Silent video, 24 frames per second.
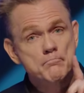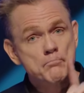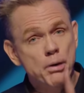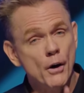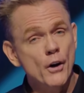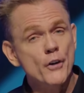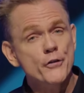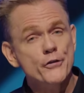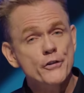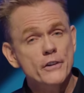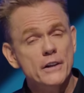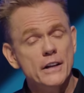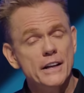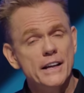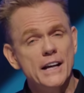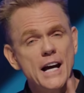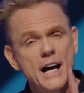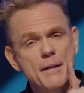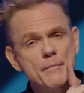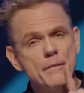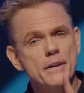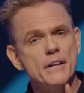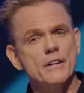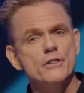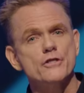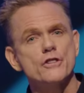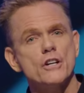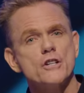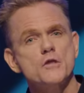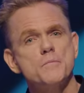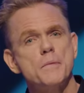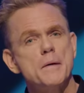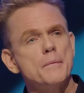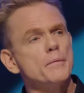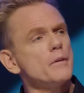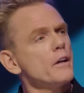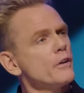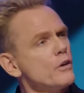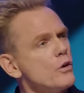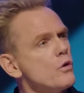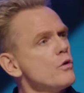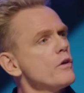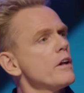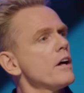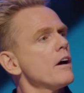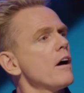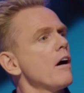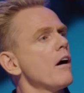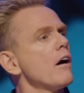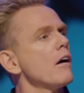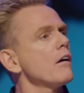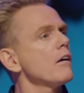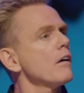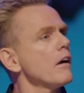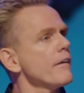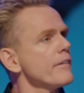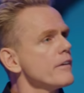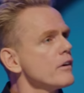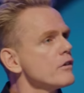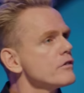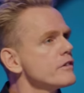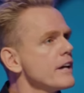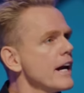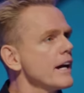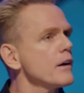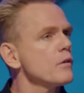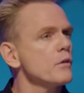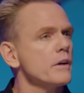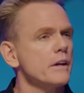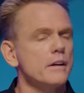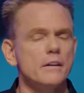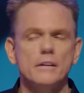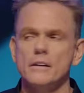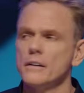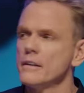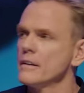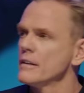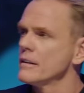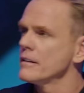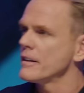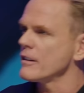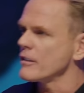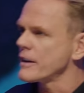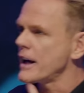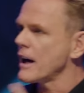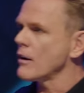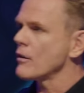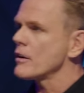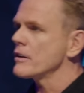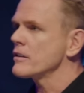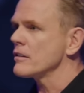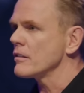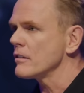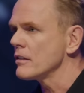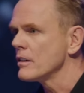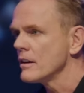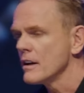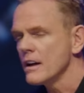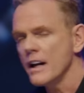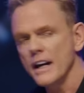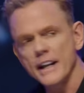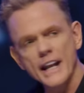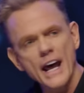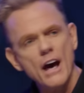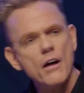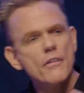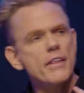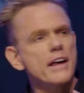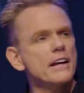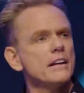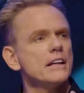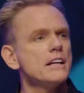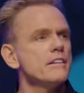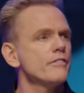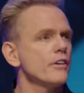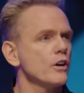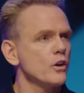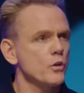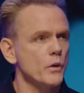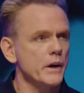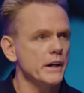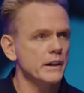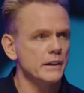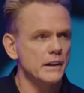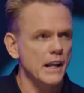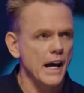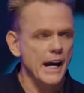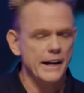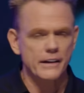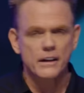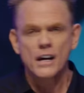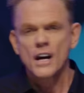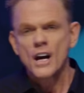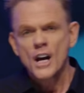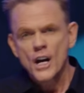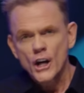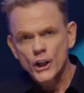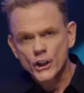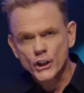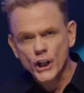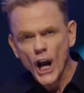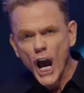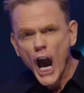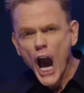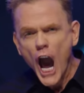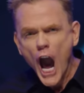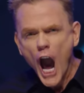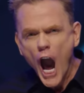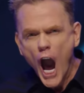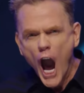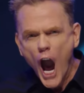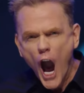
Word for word: Personally, I'm going to judge people on who they are, on their integrity, their character, and how they leave a green light. Go!